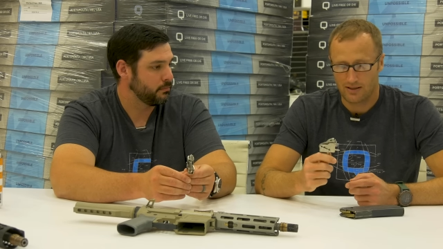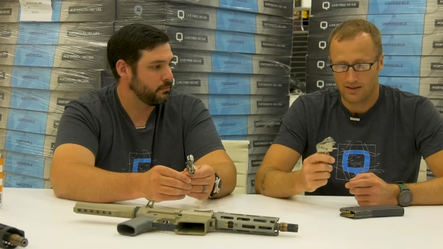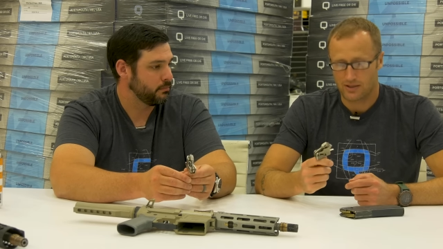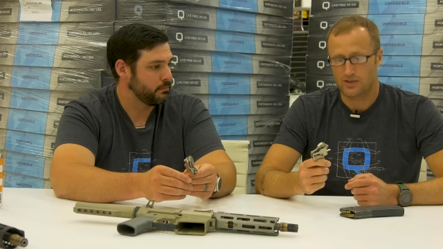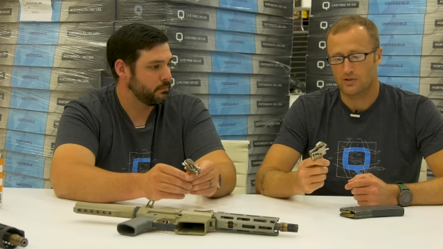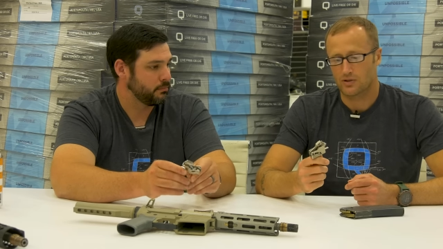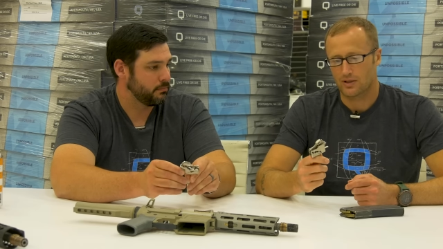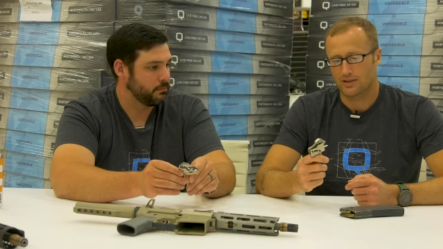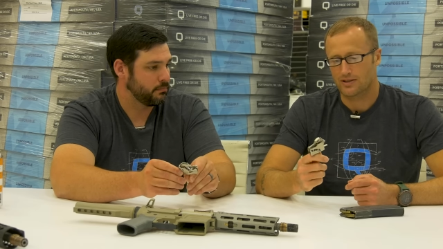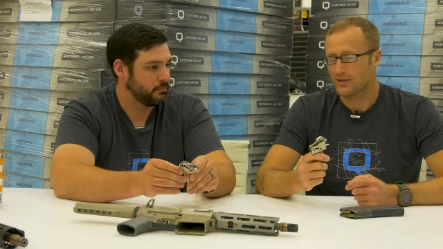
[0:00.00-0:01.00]
Speaker 1: this new
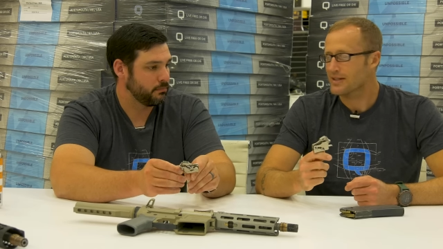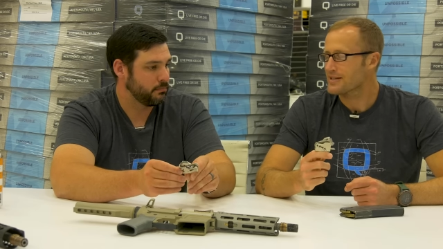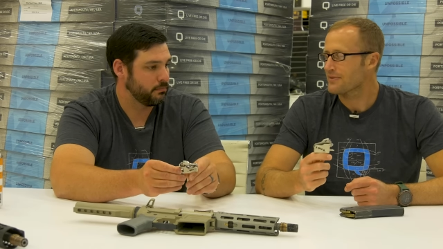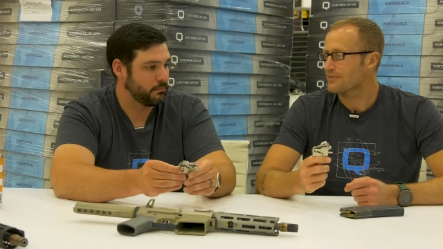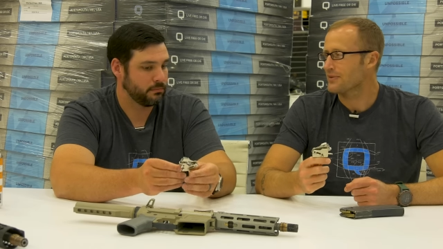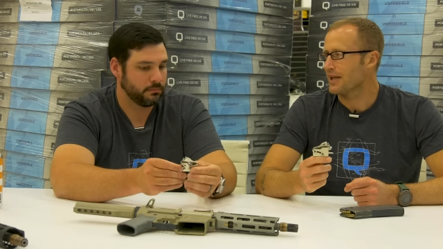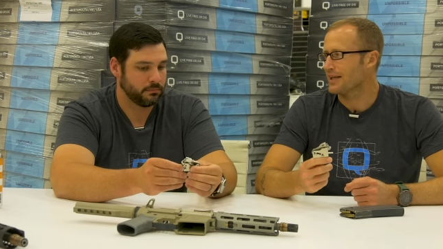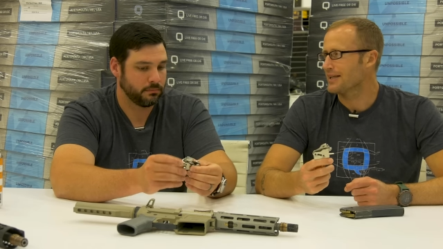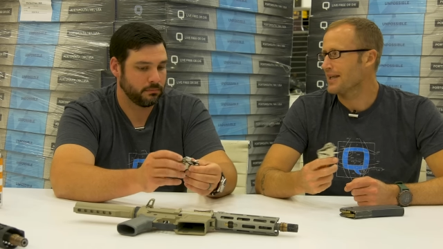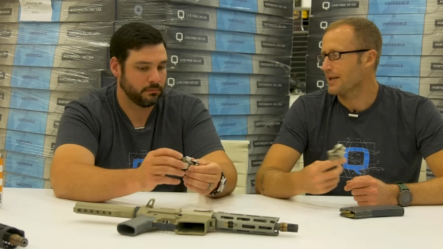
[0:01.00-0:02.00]
trigger. Do you guys have
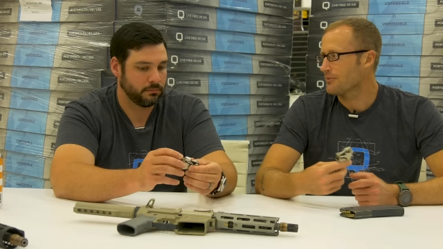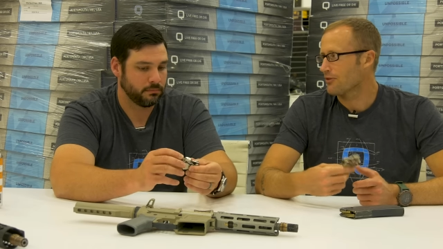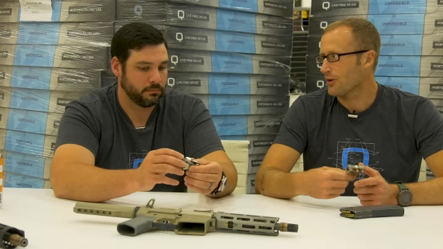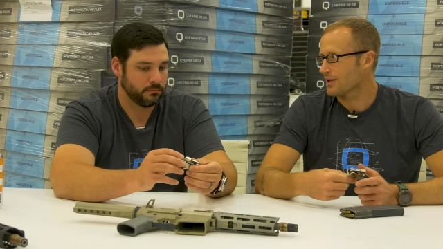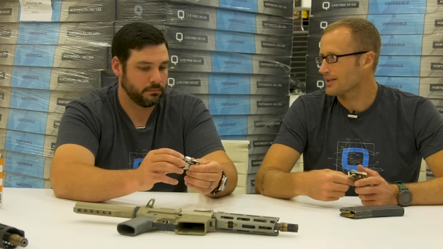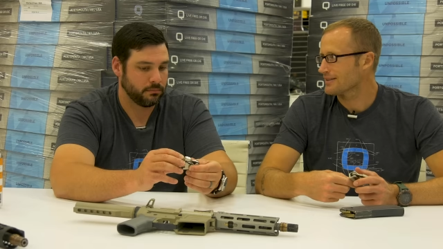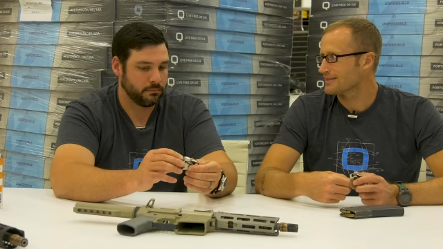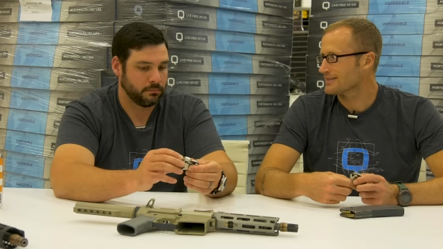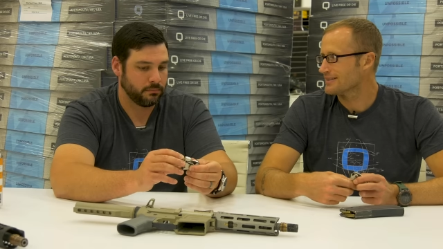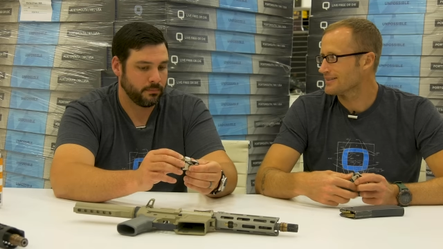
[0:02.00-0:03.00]
any name for it yet?
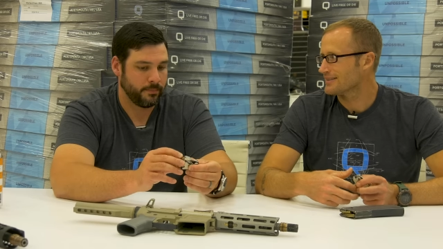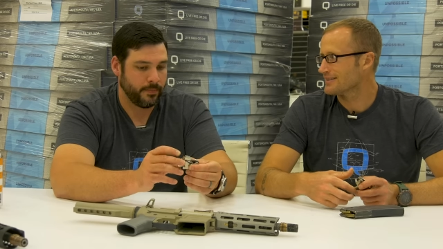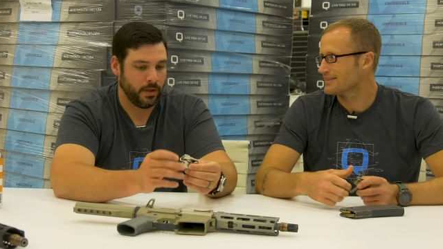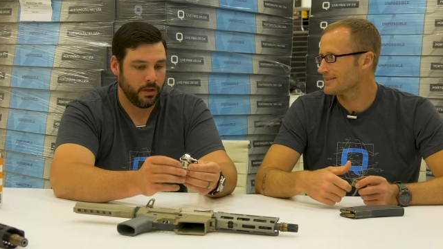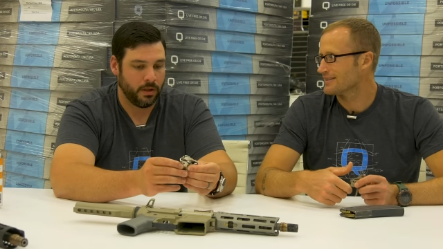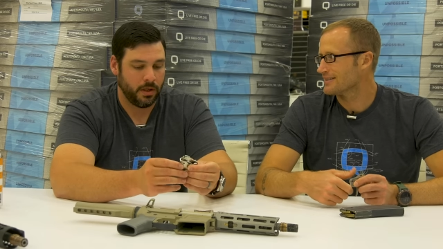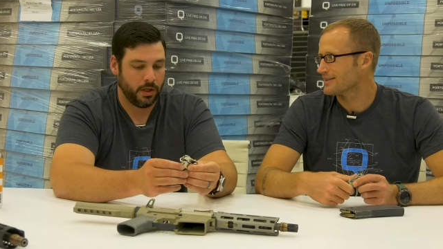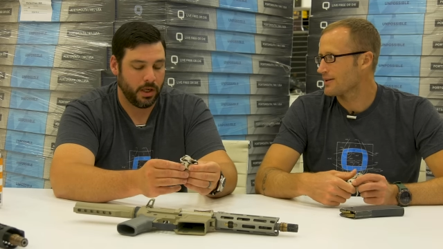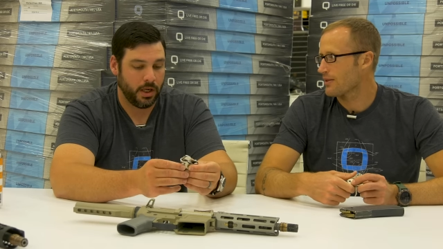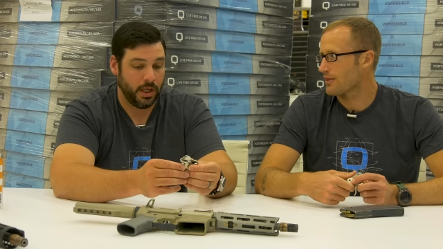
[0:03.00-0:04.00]

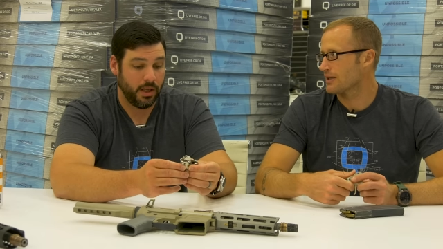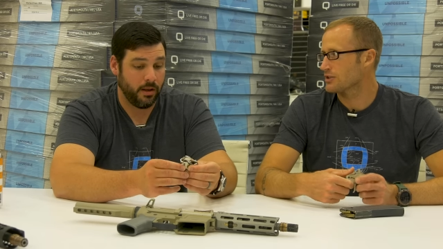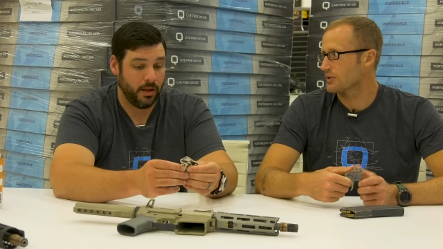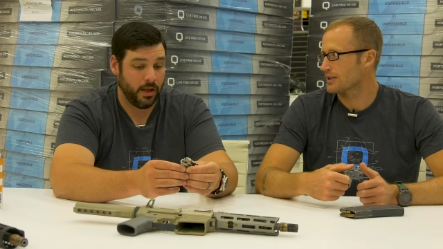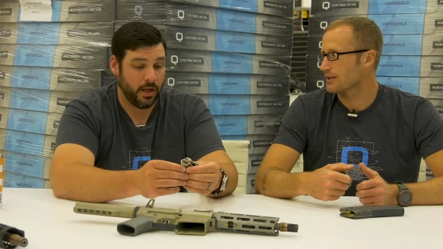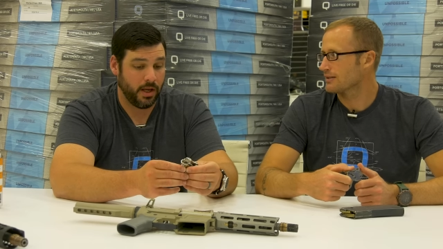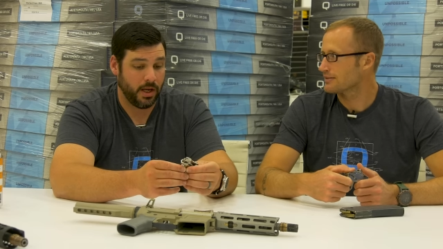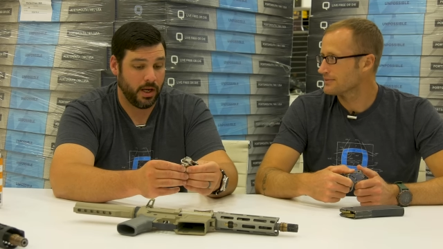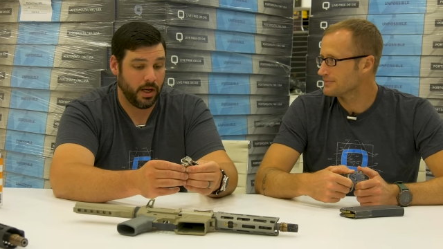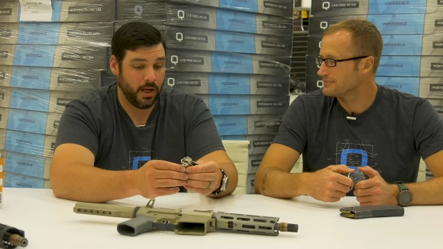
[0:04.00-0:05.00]
The it, trigger.
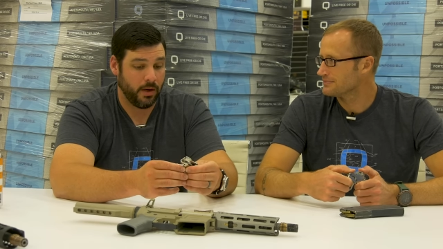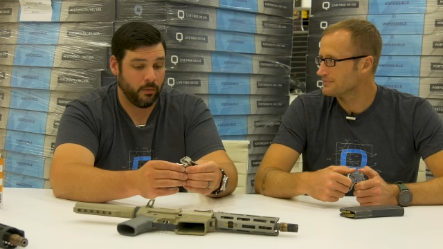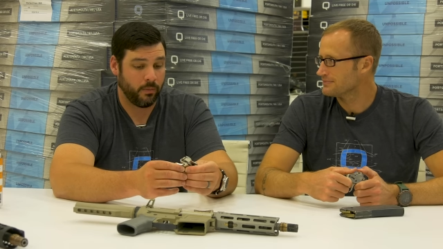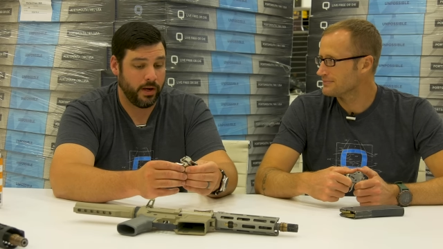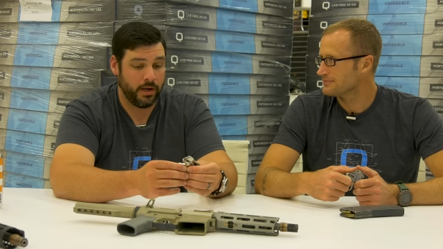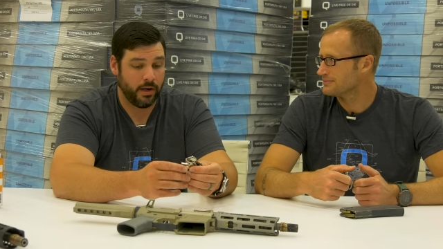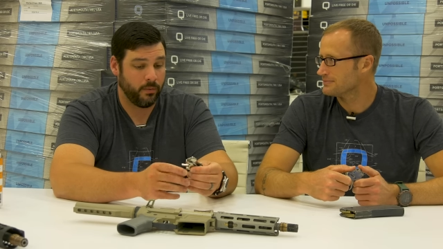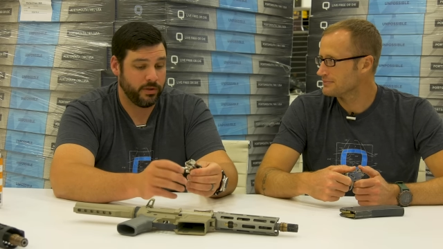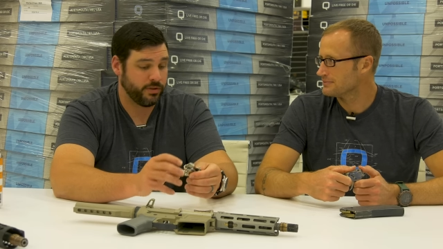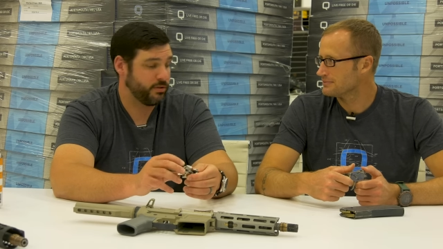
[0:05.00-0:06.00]
Uh, right
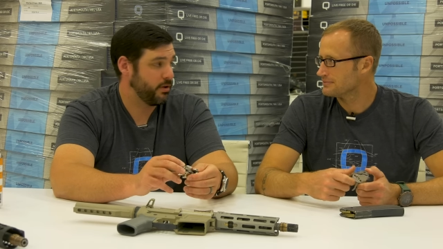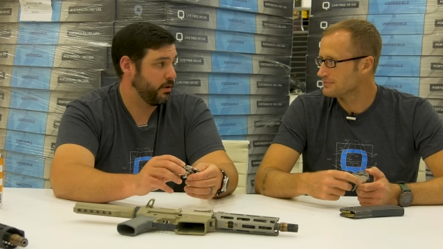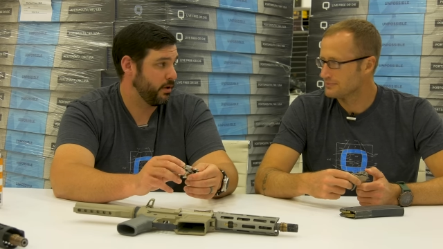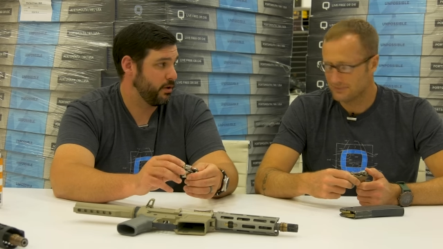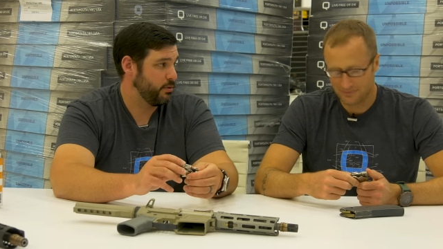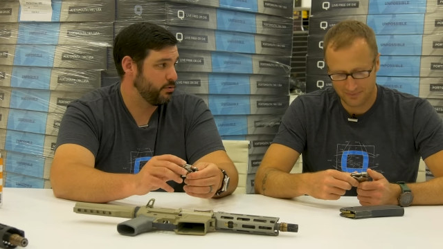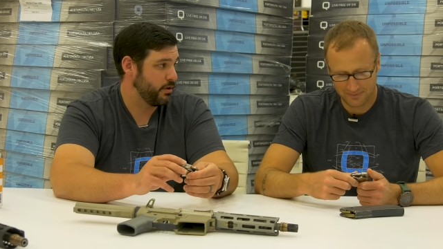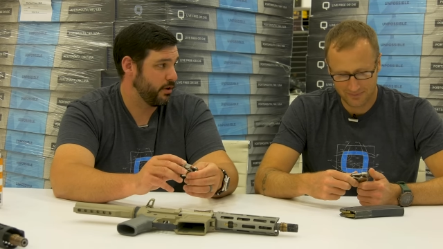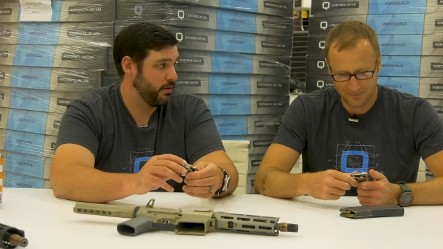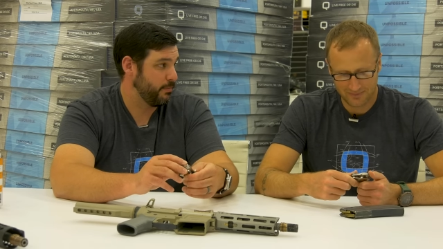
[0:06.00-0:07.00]
now, we just call it Q
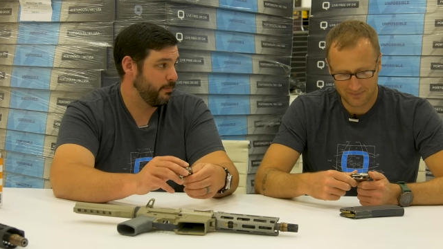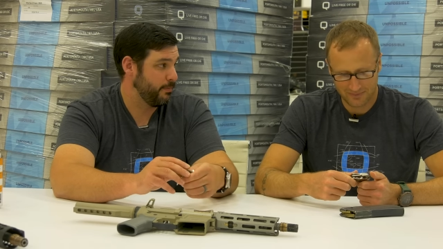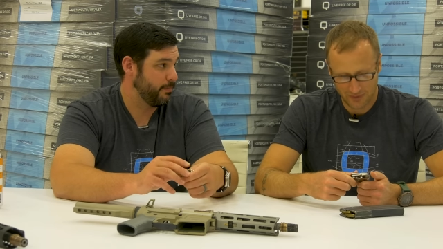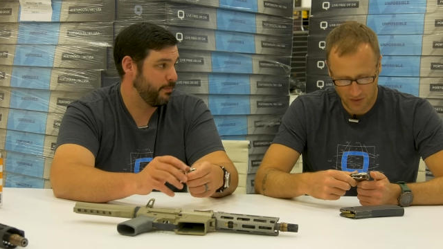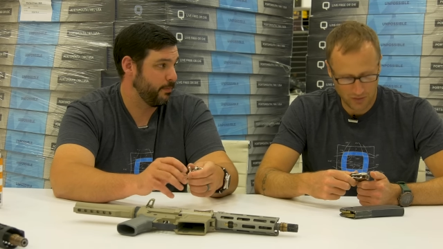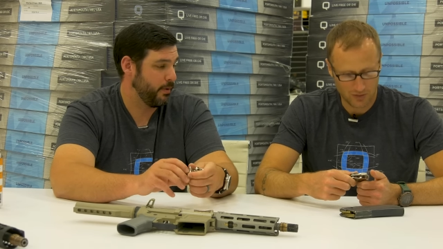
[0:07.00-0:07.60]
trigger. Q